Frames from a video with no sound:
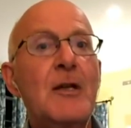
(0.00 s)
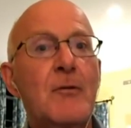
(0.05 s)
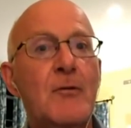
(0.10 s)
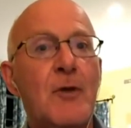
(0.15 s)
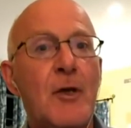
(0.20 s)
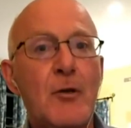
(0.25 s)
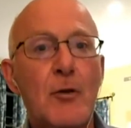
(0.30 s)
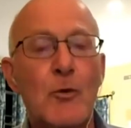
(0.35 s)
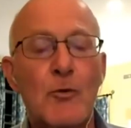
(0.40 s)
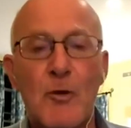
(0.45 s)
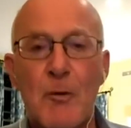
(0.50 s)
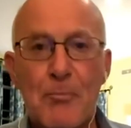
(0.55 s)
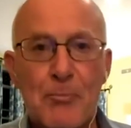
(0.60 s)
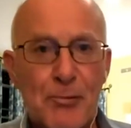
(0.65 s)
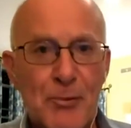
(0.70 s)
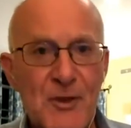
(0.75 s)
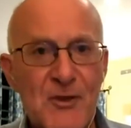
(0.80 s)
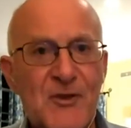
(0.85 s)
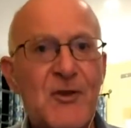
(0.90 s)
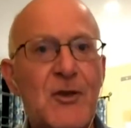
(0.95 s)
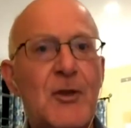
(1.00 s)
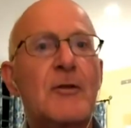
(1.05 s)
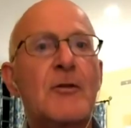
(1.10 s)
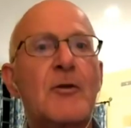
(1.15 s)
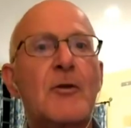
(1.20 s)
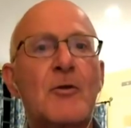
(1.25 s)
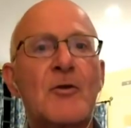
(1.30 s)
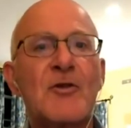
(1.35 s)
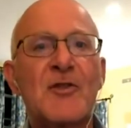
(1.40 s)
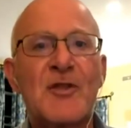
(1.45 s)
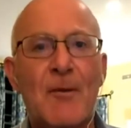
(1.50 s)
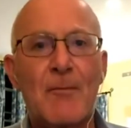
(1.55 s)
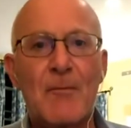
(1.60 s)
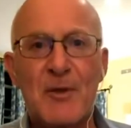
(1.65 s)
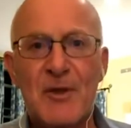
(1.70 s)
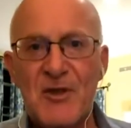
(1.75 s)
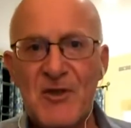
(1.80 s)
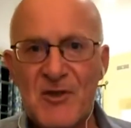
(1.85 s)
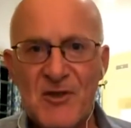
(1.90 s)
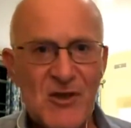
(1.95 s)
You know, you're a prisoner, you're
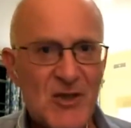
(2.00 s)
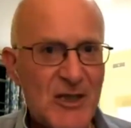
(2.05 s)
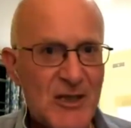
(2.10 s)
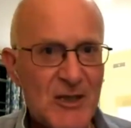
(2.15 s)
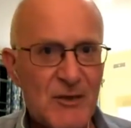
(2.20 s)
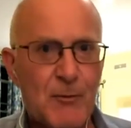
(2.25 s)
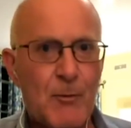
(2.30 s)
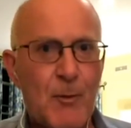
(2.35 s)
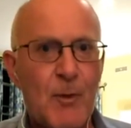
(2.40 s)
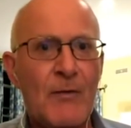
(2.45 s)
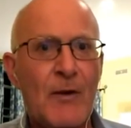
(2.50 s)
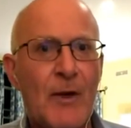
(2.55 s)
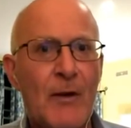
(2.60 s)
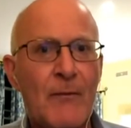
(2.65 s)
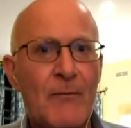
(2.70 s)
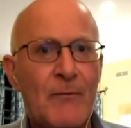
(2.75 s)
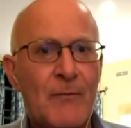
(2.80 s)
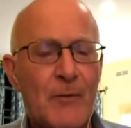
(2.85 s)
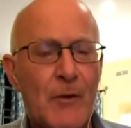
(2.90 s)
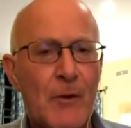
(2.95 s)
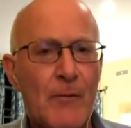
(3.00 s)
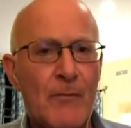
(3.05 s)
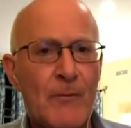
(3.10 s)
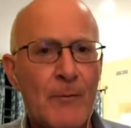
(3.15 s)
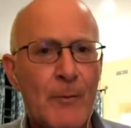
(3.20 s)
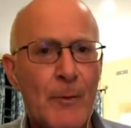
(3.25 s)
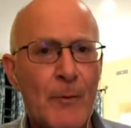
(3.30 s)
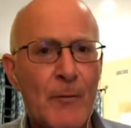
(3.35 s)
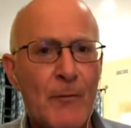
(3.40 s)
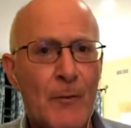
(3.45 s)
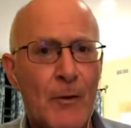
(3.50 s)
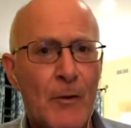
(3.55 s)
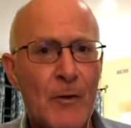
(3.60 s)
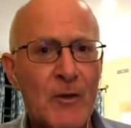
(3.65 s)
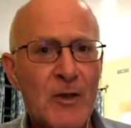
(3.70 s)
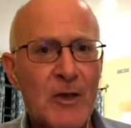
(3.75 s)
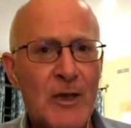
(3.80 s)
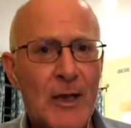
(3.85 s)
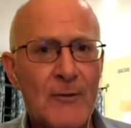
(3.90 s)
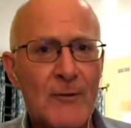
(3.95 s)
somebody seized from a
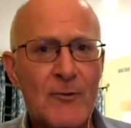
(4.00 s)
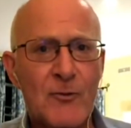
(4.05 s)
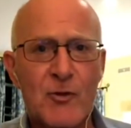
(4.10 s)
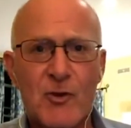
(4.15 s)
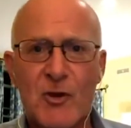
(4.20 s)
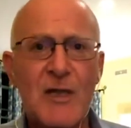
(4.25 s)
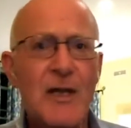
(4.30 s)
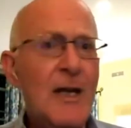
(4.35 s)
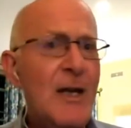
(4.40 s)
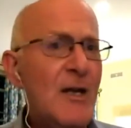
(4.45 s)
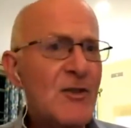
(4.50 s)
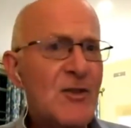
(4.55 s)
foreign country.